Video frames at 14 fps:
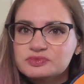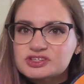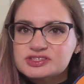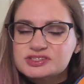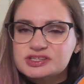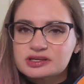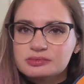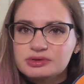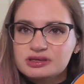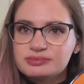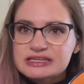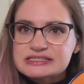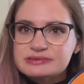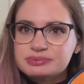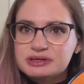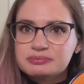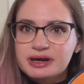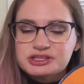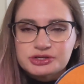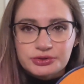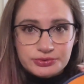This is going to be me dipping
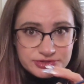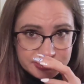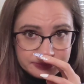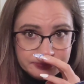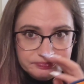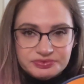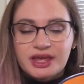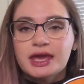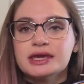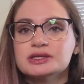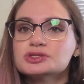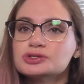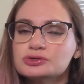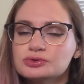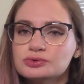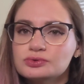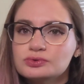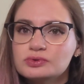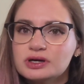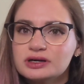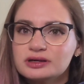my toes
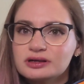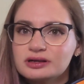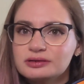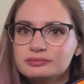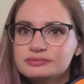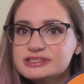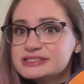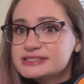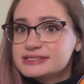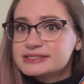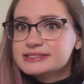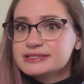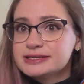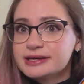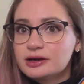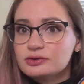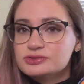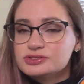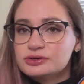into, this is 16 count.